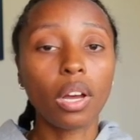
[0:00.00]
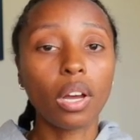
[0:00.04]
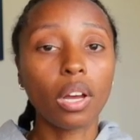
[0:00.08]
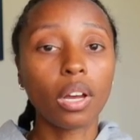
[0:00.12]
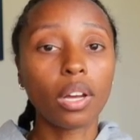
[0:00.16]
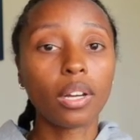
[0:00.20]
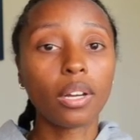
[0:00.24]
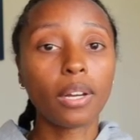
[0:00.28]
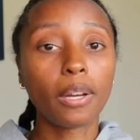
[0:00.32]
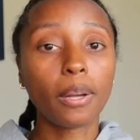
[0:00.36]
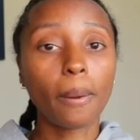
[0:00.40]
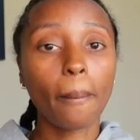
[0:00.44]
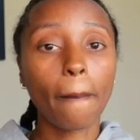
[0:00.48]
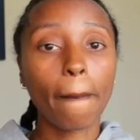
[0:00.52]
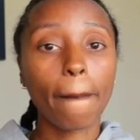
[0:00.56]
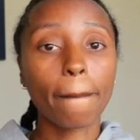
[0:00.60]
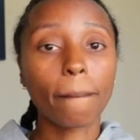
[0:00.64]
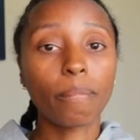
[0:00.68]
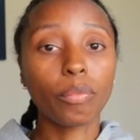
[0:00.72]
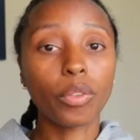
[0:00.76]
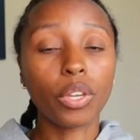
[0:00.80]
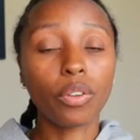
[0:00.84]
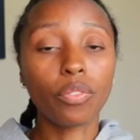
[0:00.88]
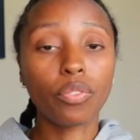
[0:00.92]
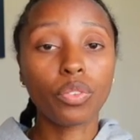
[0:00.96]

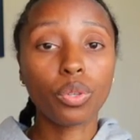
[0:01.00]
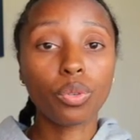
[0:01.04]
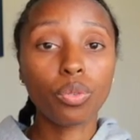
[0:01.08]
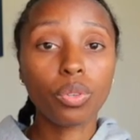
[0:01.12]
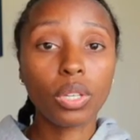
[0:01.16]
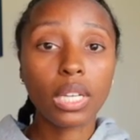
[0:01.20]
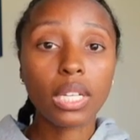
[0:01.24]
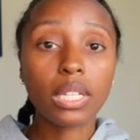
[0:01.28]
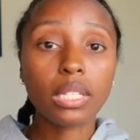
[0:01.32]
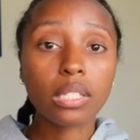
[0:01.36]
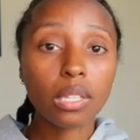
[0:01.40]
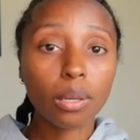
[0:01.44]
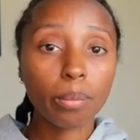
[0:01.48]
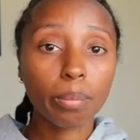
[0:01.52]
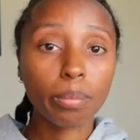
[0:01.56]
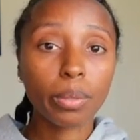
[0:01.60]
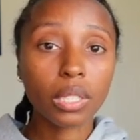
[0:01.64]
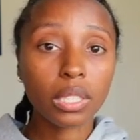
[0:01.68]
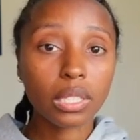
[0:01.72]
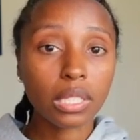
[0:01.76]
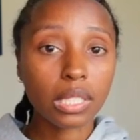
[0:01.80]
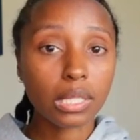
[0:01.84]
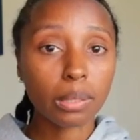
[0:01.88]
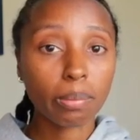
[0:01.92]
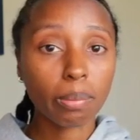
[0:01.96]
If you need to
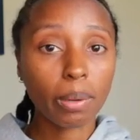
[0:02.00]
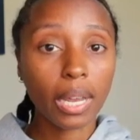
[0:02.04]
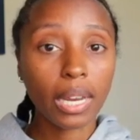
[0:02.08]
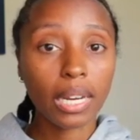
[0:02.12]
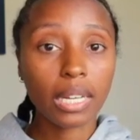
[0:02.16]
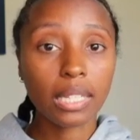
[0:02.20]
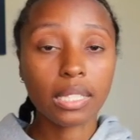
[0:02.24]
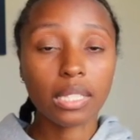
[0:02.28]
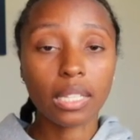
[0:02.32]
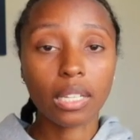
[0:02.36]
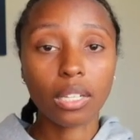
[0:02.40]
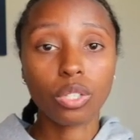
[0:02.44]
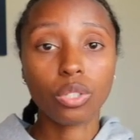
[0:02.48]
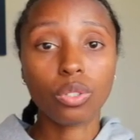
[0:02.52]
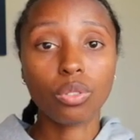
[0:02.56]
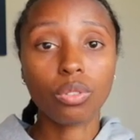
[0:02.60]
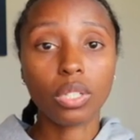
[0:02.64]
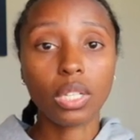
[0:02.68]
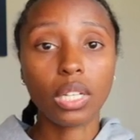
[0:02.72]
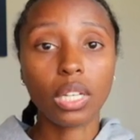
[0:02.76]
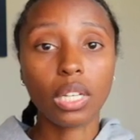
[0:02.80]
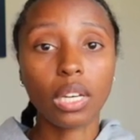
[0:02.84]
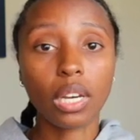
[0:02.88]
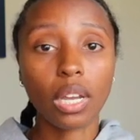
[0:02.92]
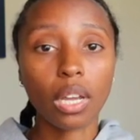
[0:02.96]
book this place and you
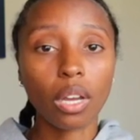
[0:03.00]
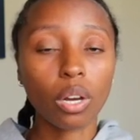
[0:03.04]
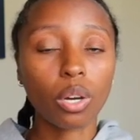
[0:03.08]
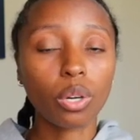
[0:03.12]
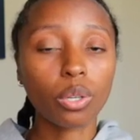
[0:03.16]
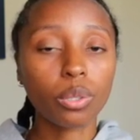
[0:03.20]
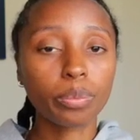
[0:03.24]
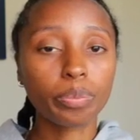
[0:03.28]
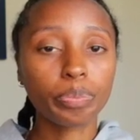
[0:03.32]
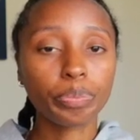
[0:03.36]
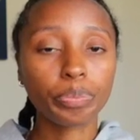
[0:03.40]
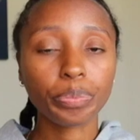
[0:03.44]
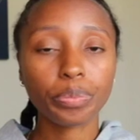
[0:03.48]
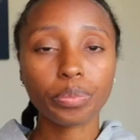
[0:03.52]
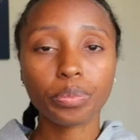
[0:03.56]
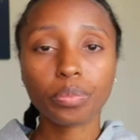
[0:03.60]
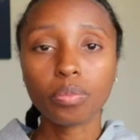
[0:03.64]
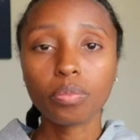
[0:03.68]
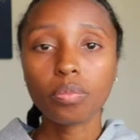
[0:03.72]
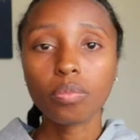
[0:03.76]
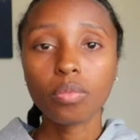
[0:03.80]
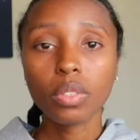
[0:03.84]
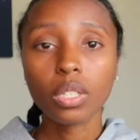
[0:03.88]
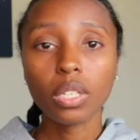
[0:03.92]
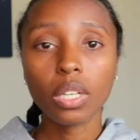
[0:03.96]
need help,
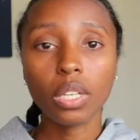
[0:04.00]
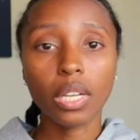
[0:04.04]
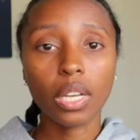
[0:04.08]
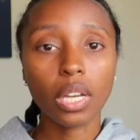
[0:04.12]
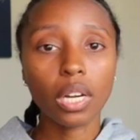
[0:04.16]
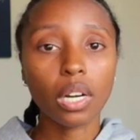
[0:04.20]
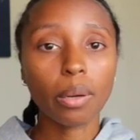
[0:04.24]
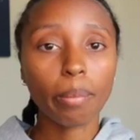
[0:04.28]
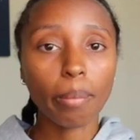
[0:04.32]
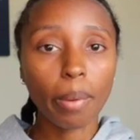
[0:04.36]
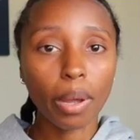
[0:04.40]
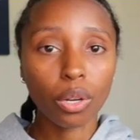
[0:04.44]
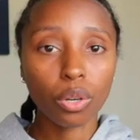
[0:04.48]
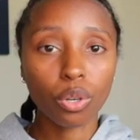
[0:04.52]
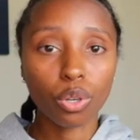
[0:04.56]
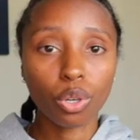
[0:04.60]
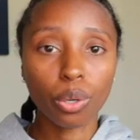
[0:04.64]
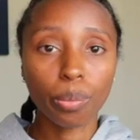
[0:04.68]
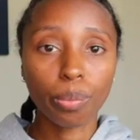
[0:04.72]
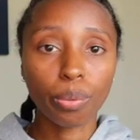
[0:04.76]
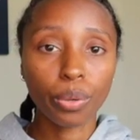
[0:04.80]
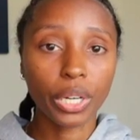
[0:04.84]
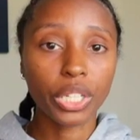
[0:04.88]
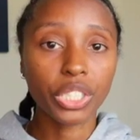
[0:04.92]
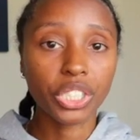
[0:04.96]
hit up my
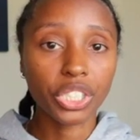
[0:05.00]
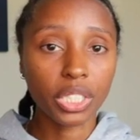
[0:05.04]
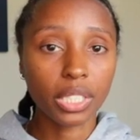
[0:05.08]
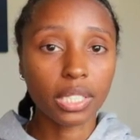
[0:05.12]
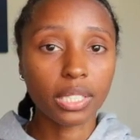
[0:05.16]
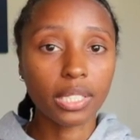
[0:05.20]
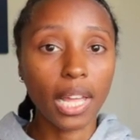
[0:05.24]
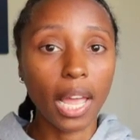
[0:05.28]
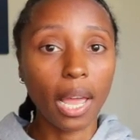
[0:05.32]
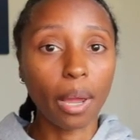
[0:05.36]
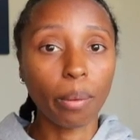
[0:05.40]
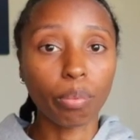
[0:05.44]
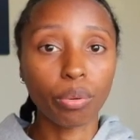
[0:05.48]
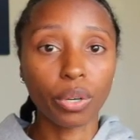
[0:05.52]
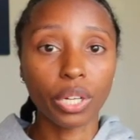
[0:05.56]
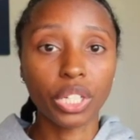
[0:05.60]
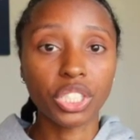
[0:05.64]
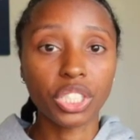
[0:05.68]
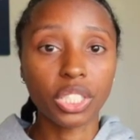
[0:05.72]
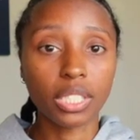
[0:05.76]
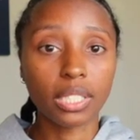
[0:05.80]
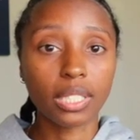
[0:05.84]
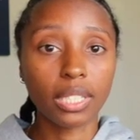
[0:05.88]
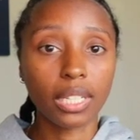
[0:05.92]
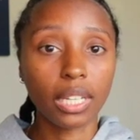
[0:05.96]
girl Precious at
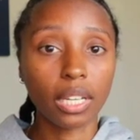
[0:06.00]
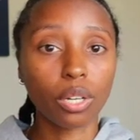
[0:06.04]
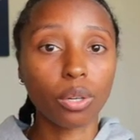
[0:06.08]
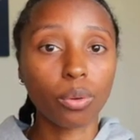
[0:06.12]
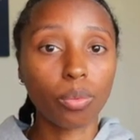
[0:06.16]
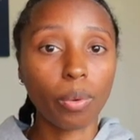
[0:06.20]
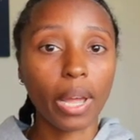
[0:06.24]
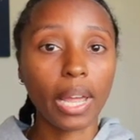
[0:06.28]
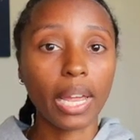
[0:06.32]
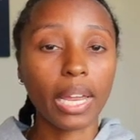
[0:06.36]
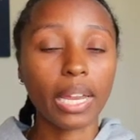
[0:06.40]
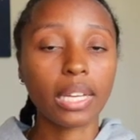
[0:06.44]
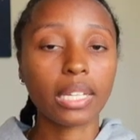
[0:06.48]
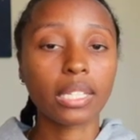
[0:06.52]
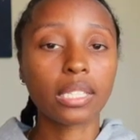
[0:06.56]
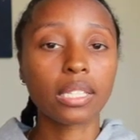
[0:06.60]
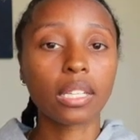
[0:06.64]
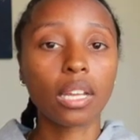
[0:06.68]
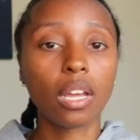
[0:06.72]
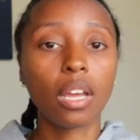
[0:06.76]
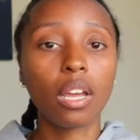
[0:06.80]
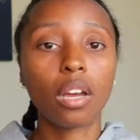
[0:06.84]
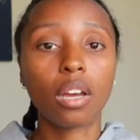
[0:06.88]
Precious Getaways.